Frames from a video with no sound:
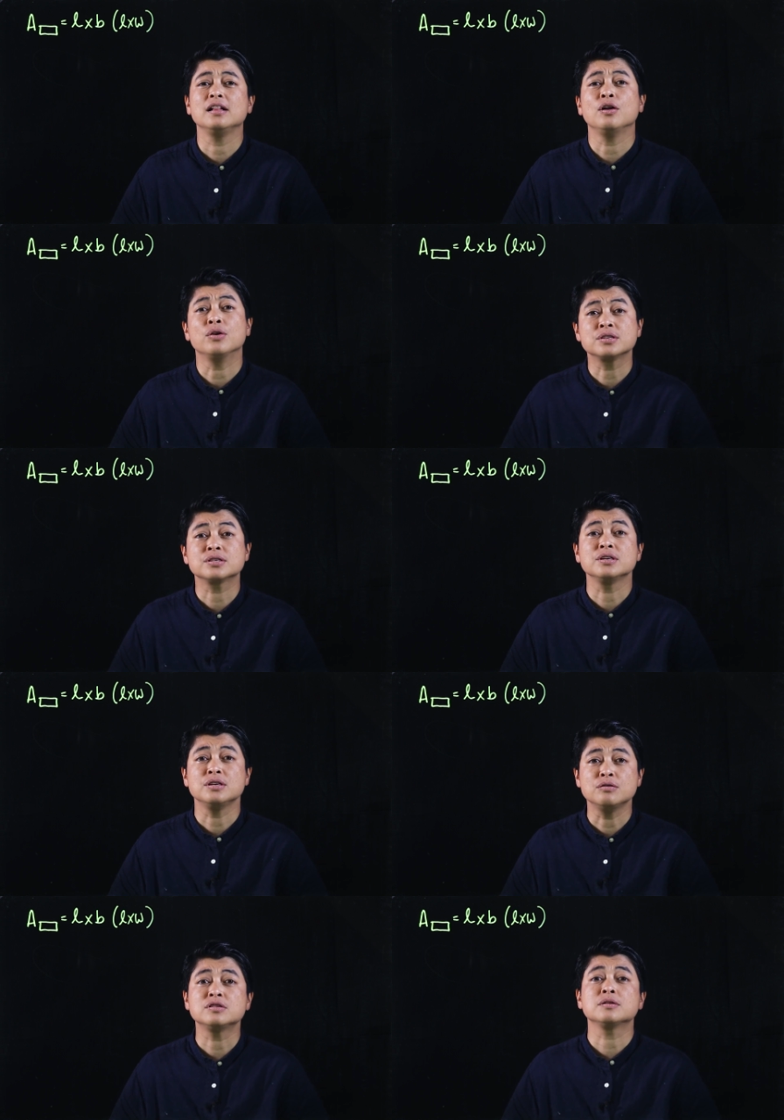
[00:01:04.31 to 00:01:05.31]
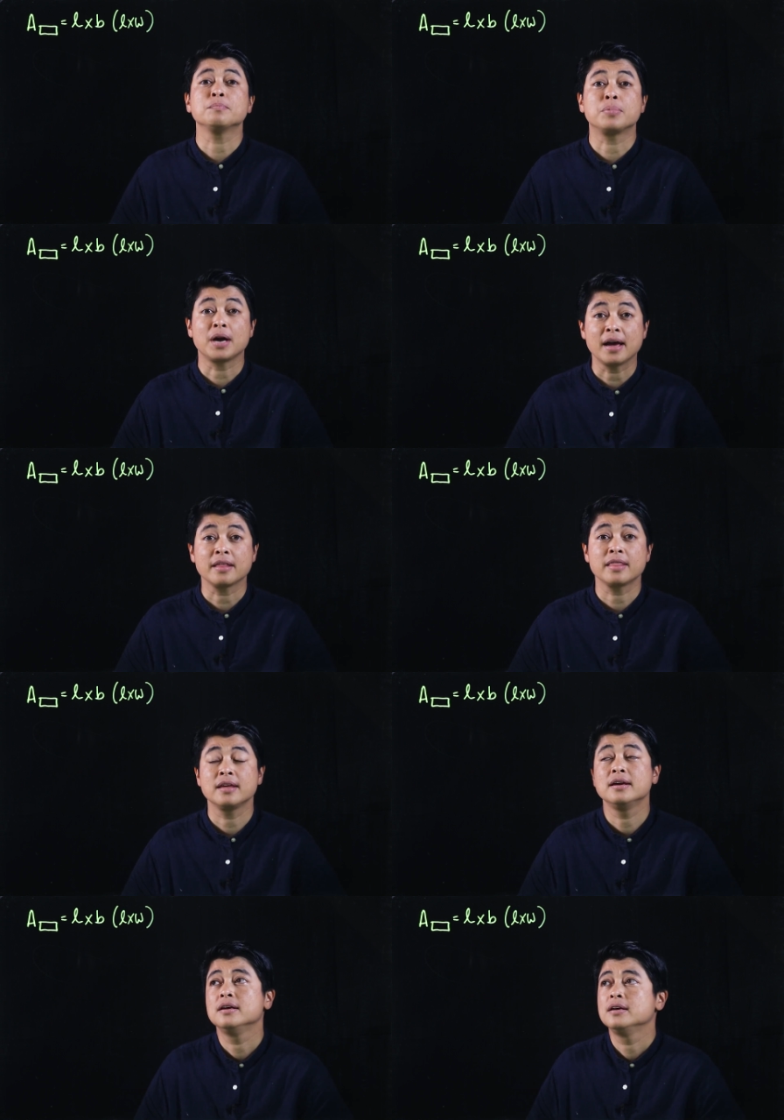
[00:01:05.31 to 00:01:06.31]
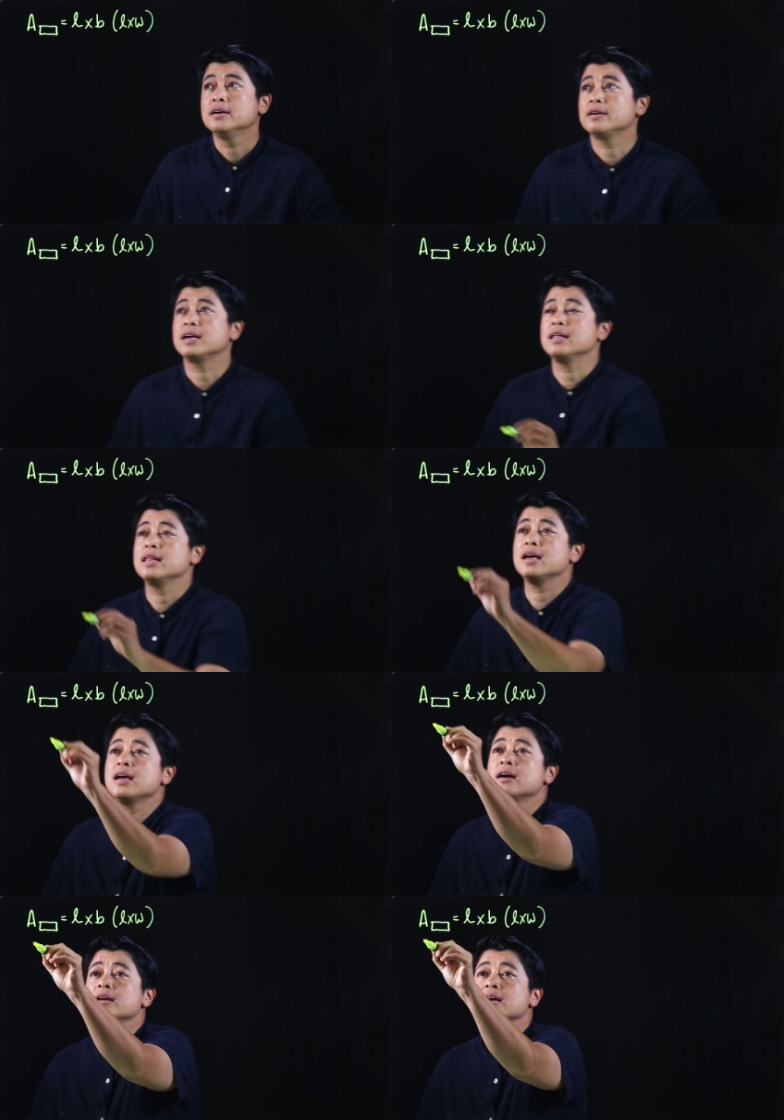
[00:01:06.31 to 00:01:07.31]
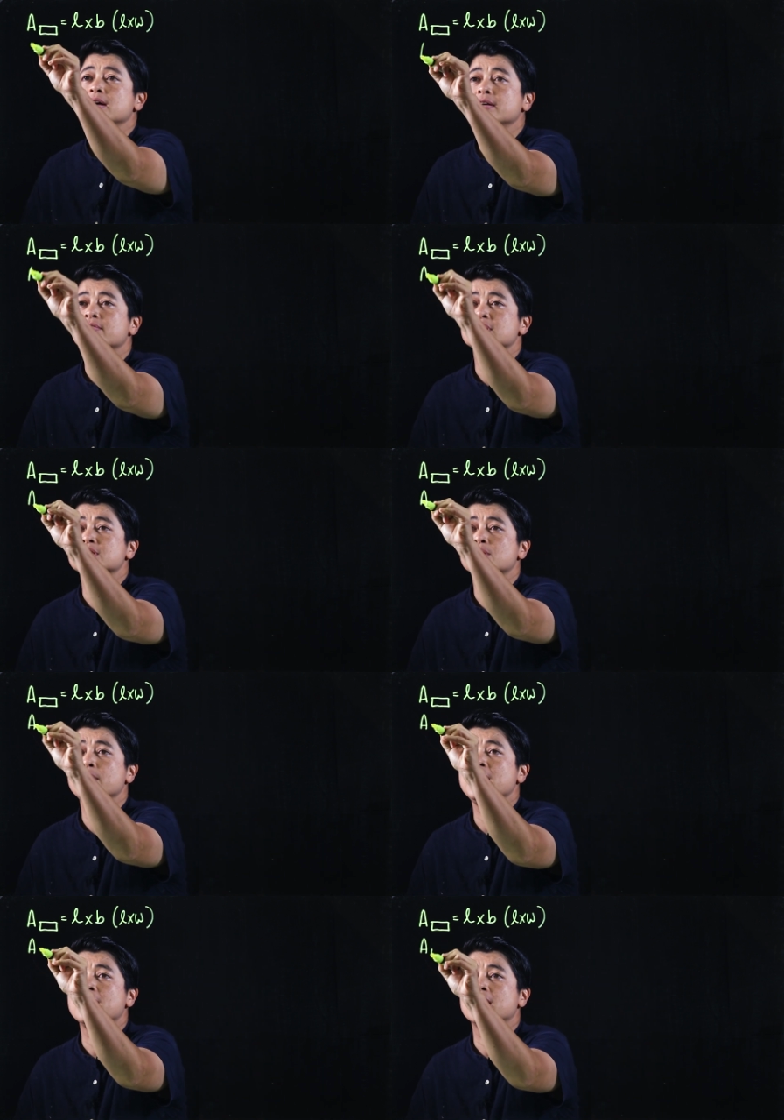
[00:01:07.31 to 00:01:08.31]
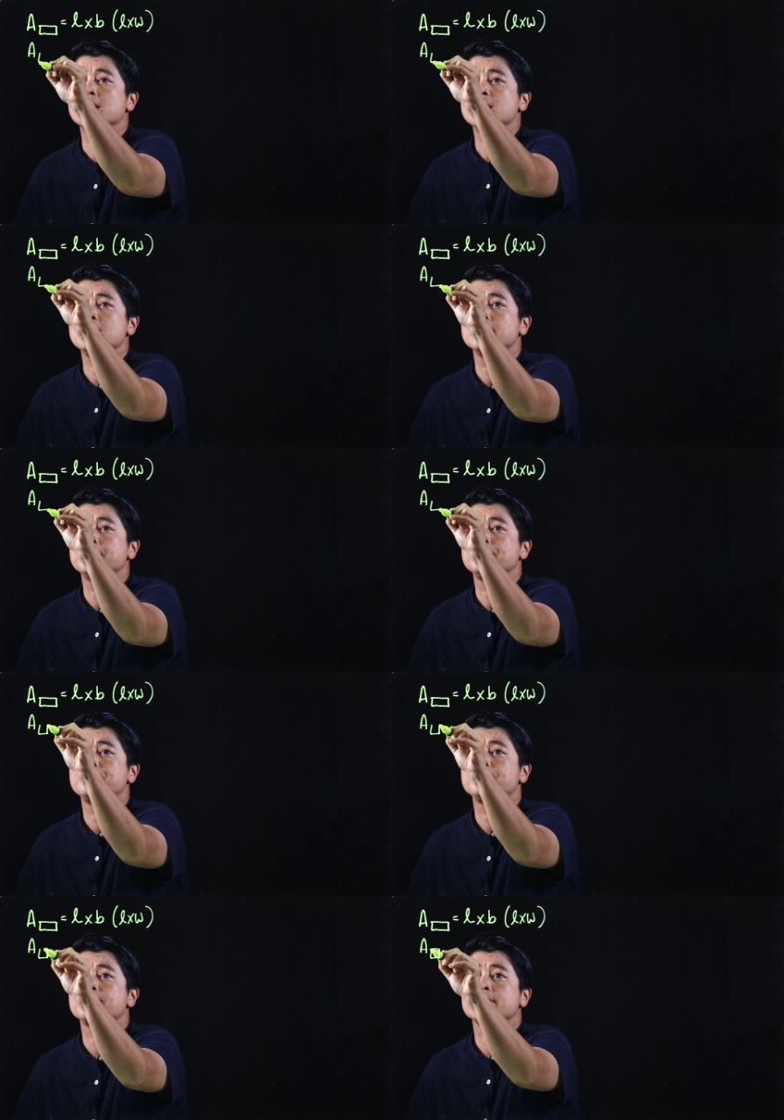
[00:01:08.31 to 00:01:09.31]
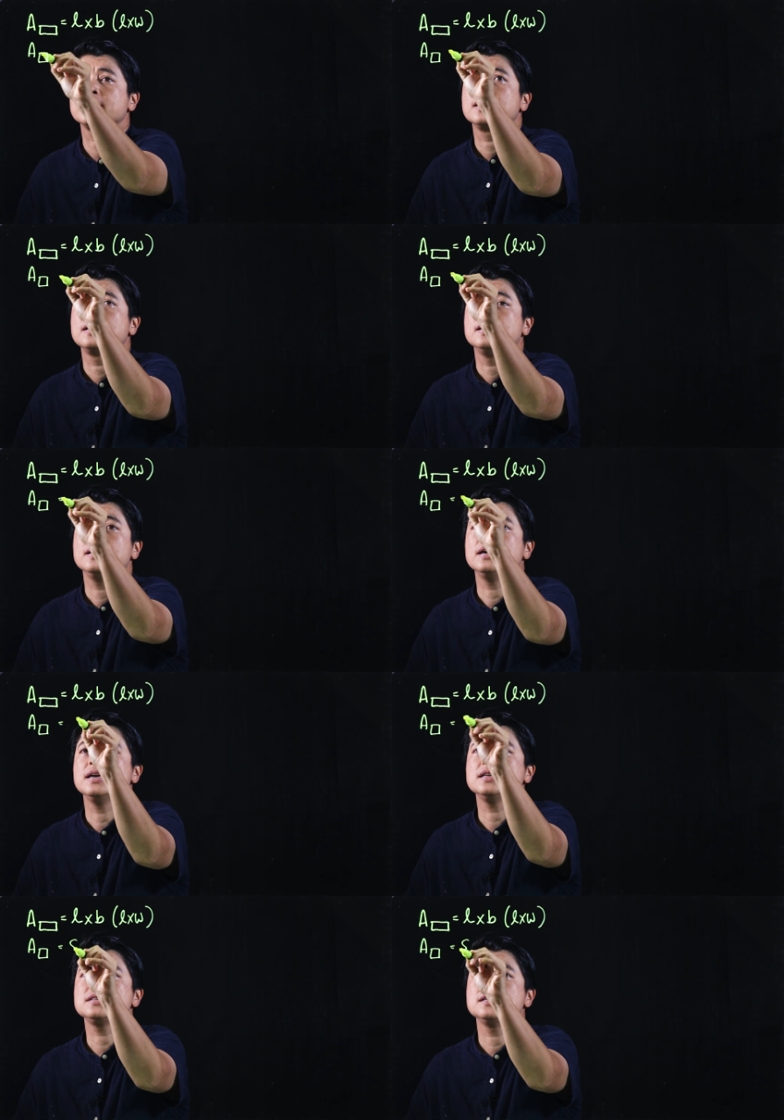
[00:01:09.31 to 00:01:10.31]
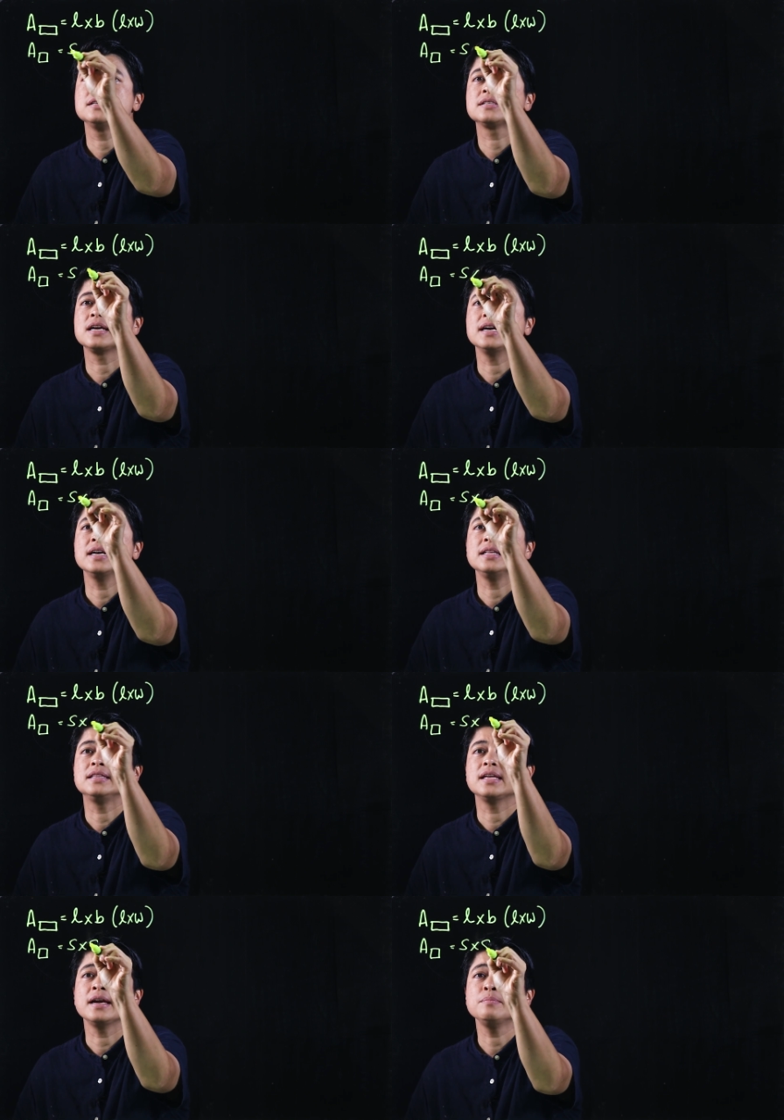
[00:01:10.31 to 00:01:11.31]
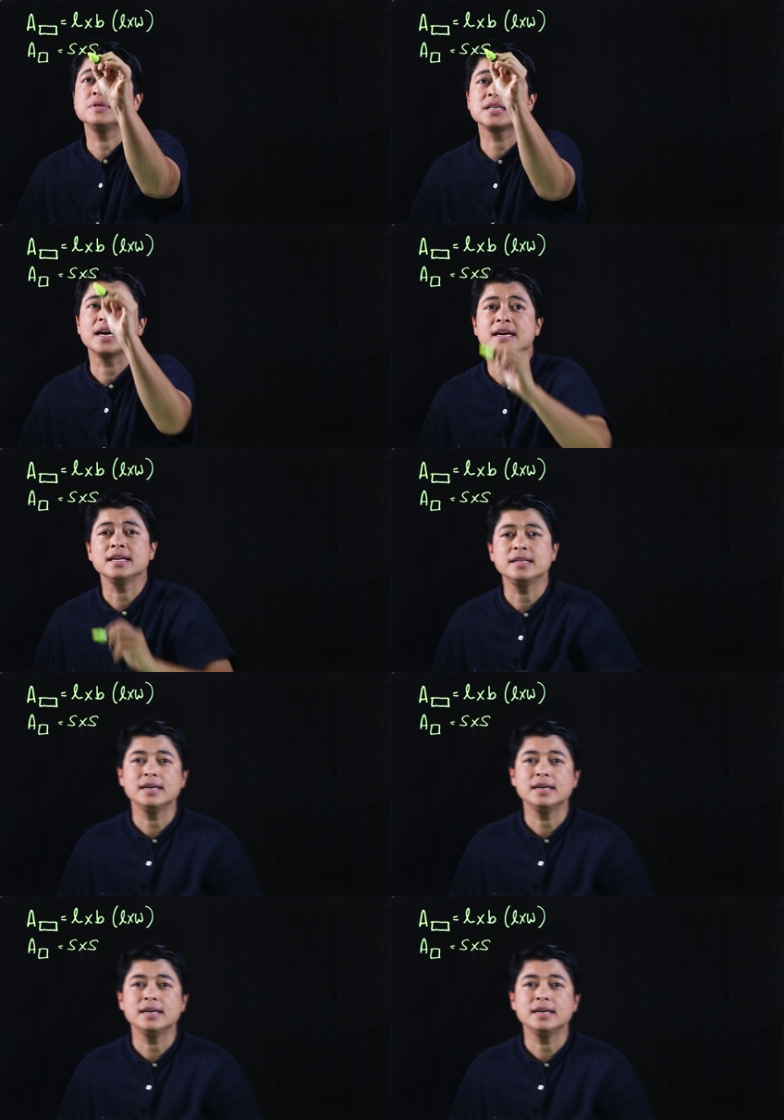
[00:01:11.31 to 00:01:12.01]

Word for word: I'll also use breadth. Okay, the area of a square is side times side.